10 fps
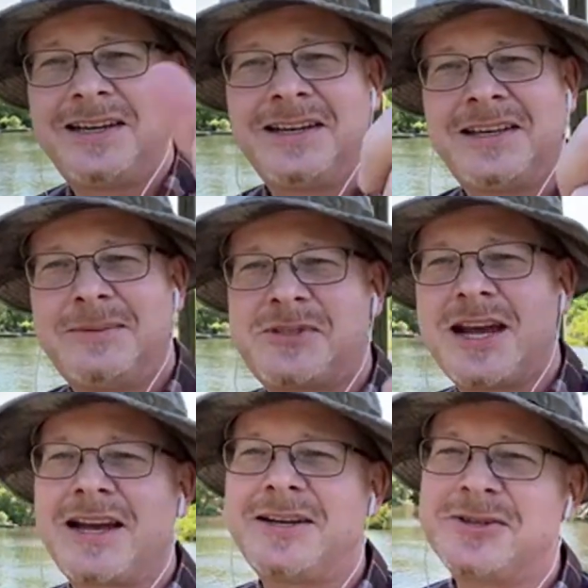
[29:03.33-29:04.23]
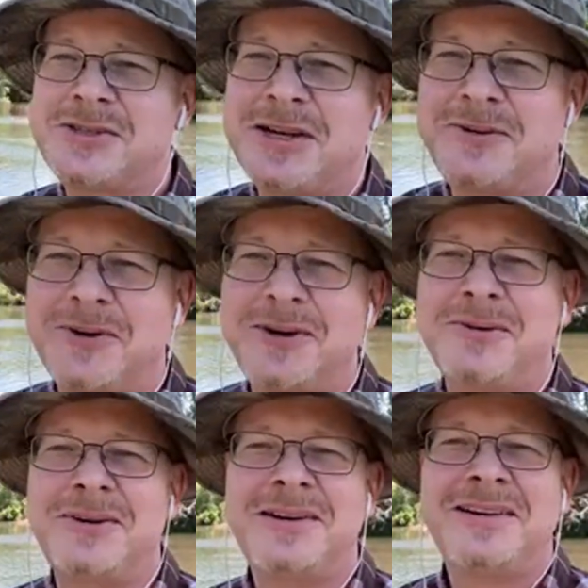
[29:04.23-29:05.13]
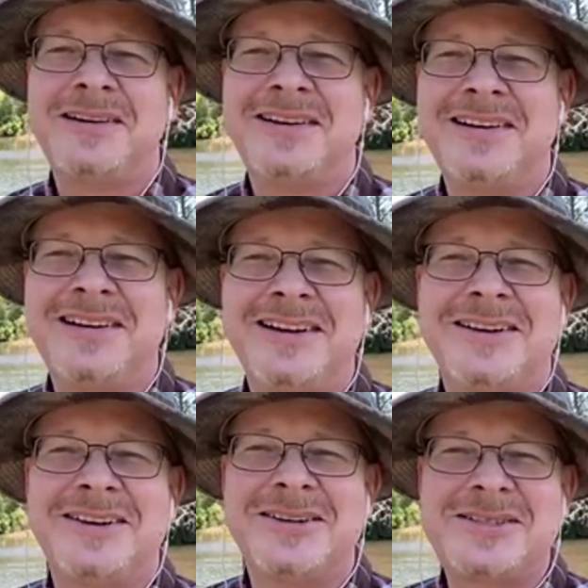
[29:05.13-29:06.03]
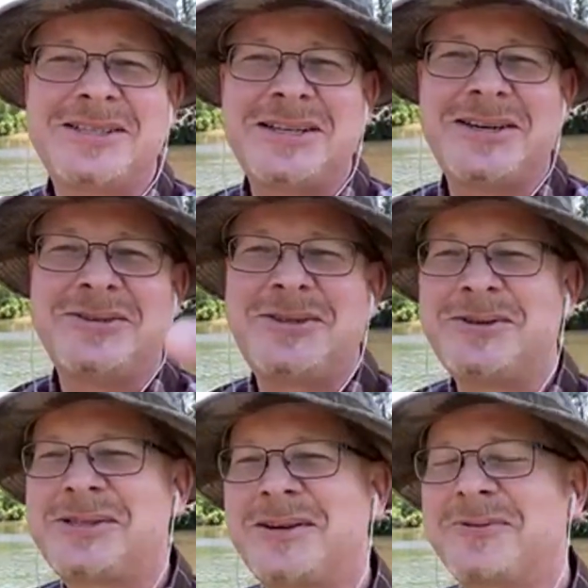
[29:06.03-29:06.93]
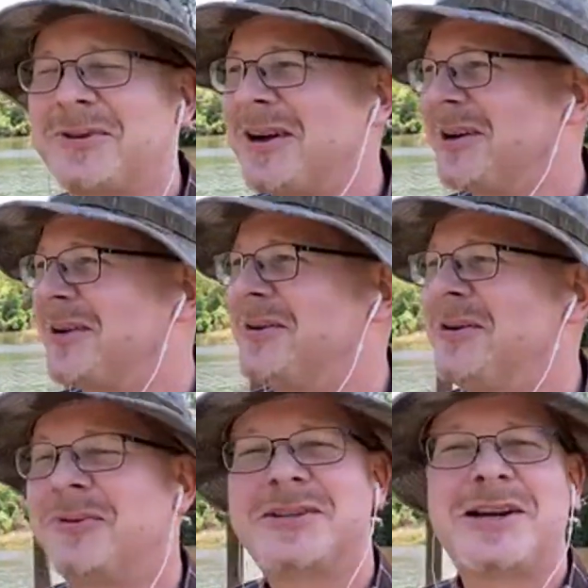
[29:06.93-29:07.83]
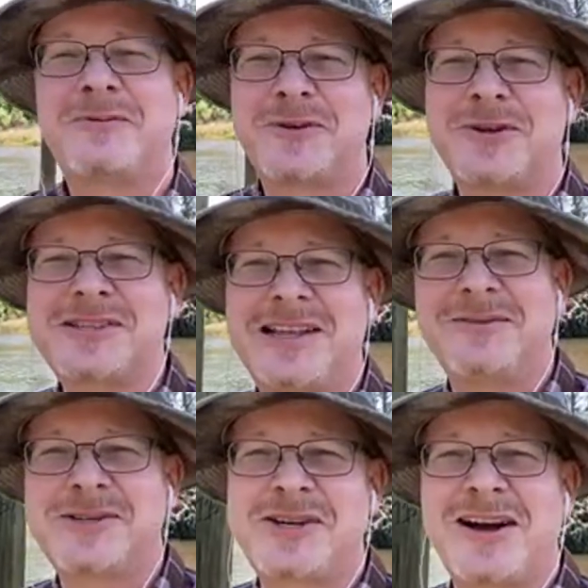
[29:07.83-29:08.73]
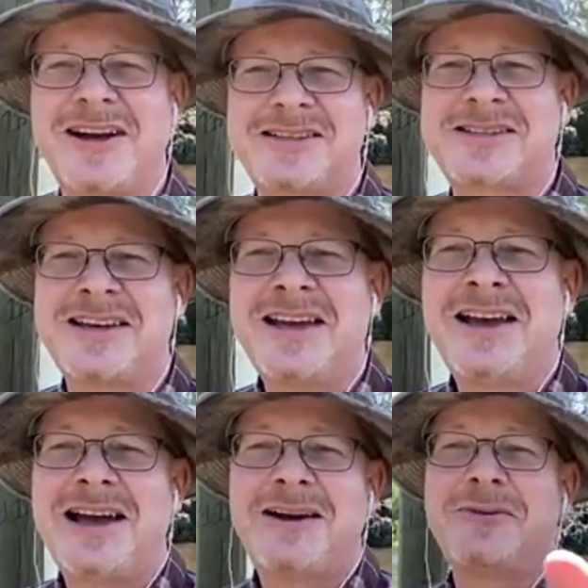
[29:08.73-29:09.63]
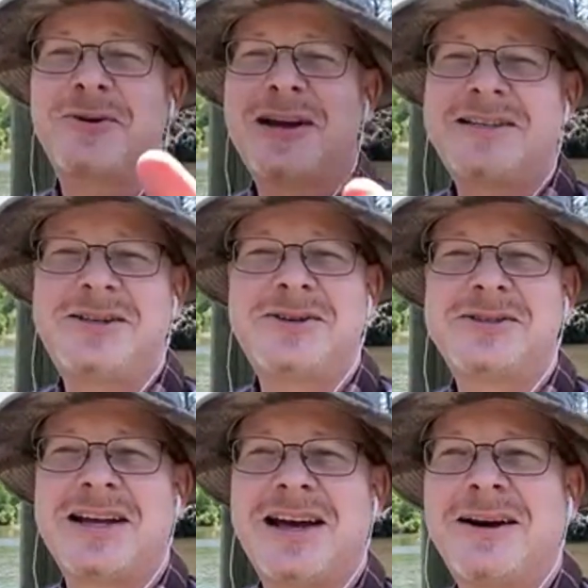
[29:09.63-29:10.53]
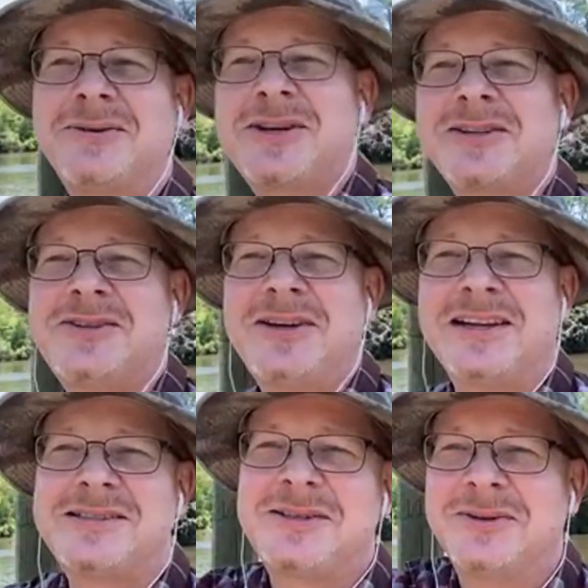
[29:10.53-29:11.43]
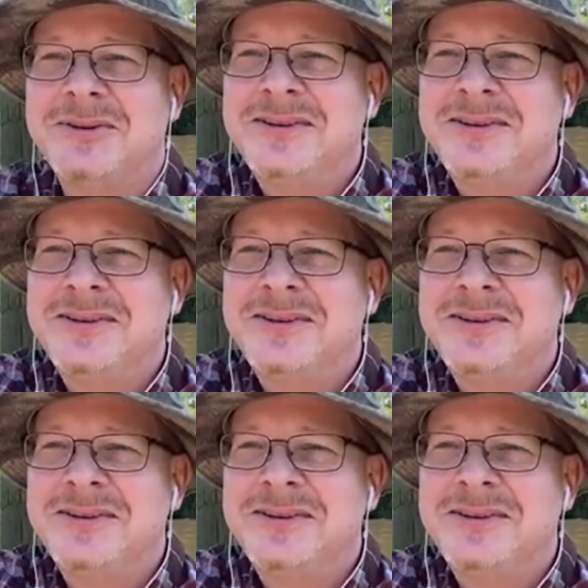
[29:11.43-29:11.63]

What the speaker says: Keep stacking your silver. Good to see you too, Silverado. Watch out for those liver shots. Have a great Tuesday. I will talk to you again soon.